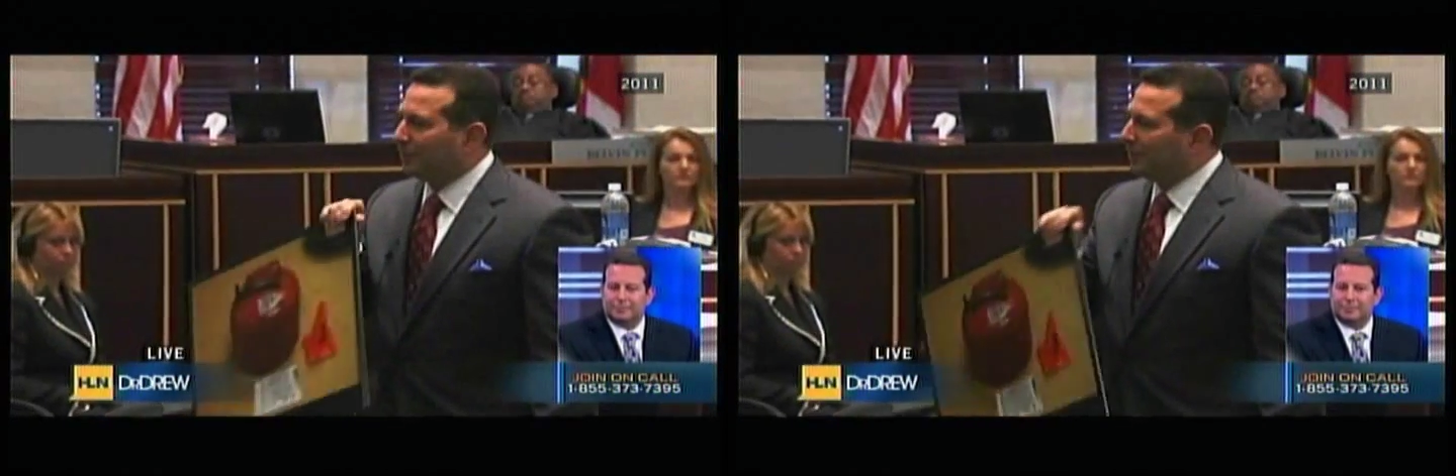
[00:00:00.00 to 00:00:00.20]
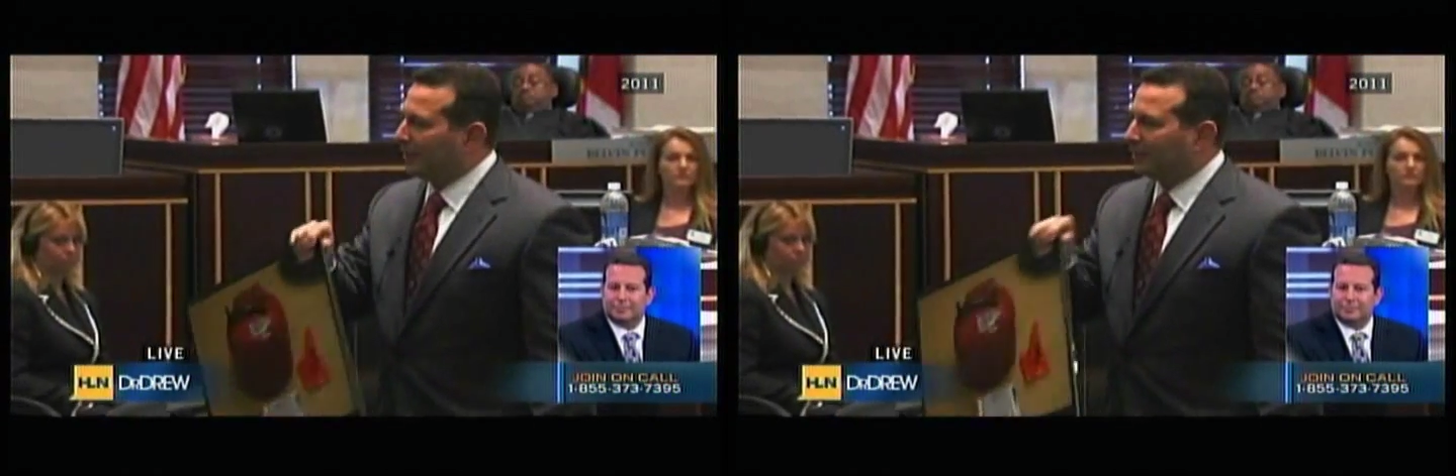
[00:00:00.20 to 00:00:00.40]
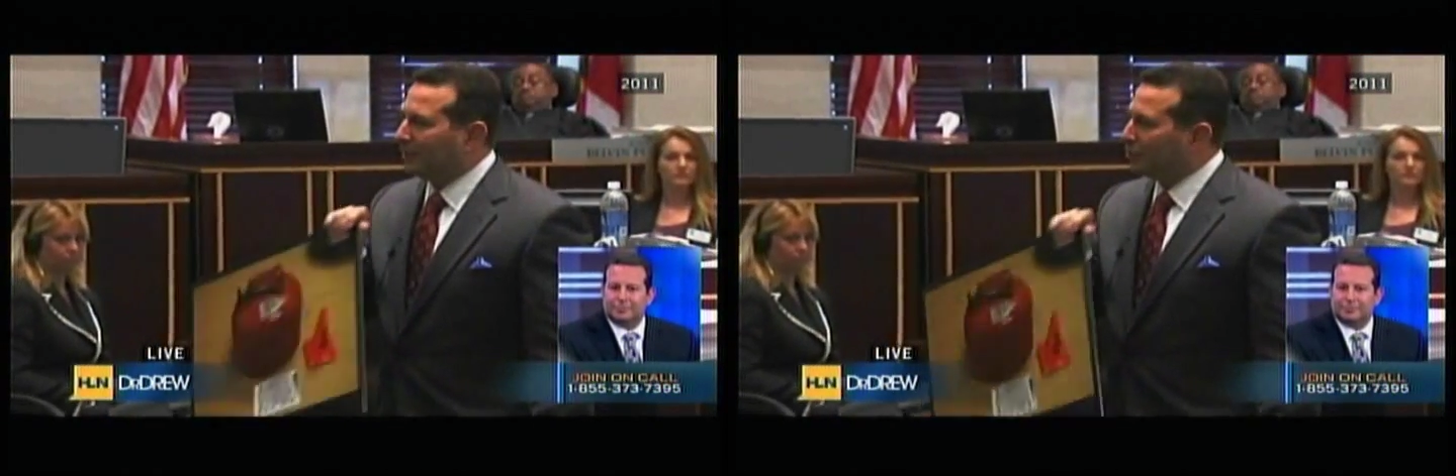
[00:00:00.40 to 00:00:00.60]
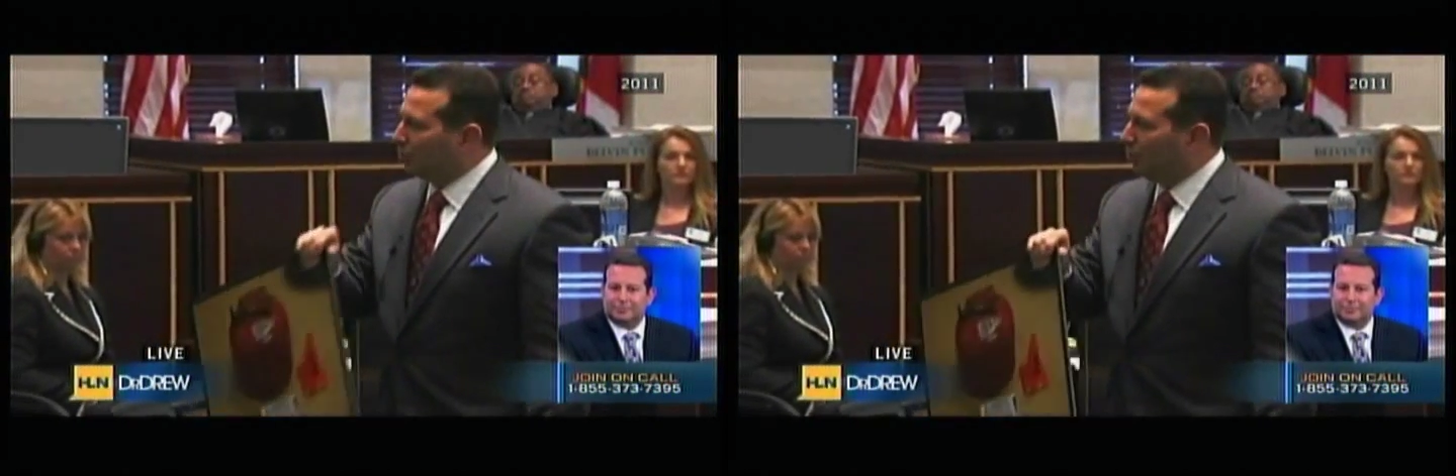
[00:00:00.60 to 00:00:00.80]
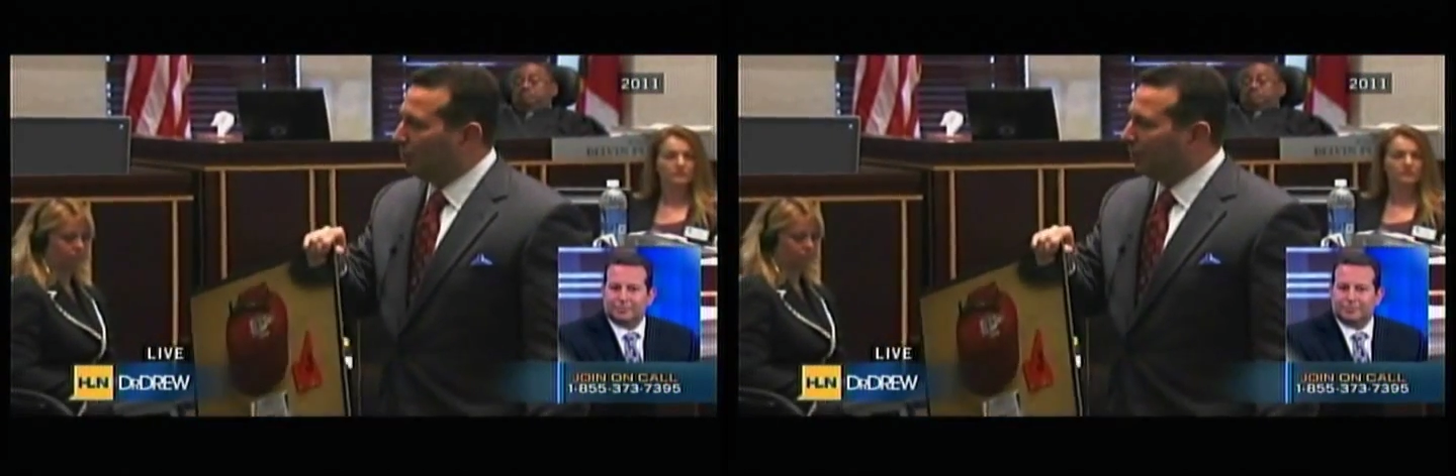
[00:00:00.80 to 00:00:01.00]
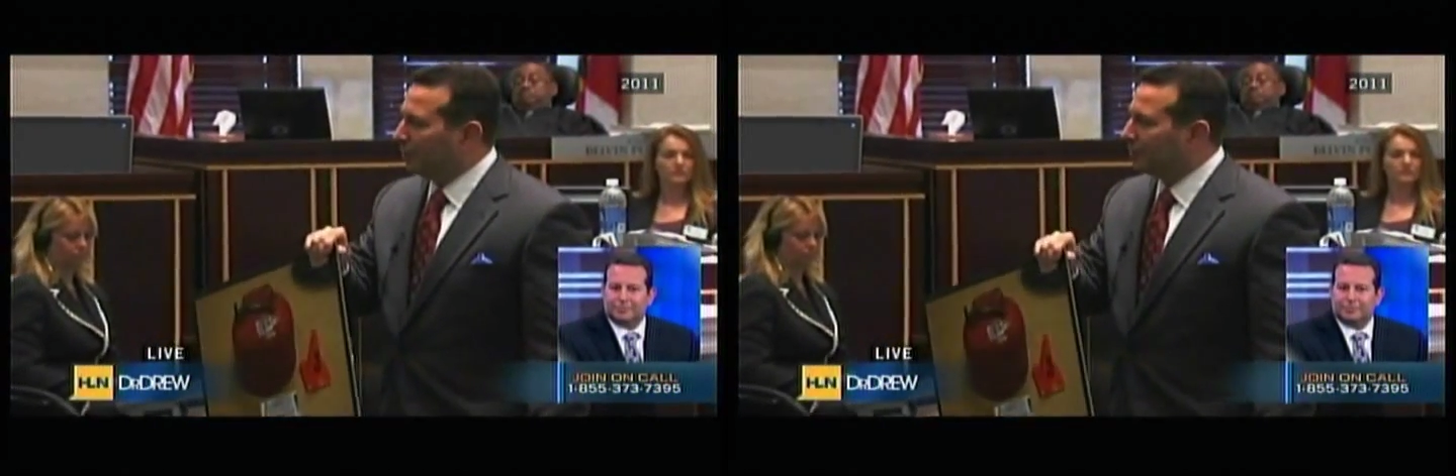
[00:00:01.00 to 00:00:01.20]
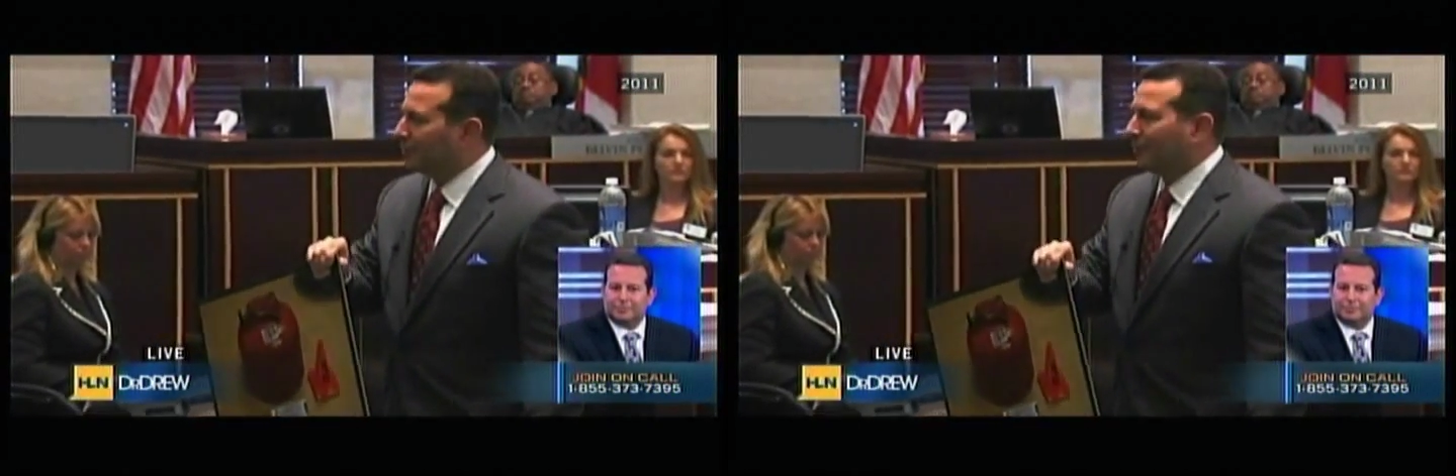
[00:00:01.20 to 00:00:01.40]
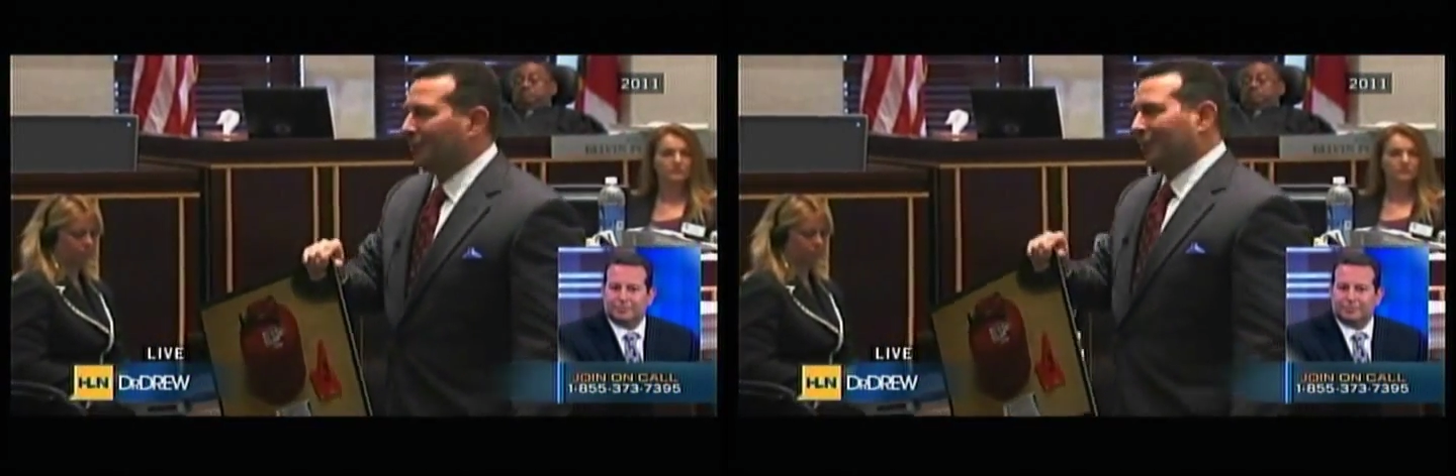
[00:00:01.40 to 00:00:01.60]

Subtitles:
protecting George,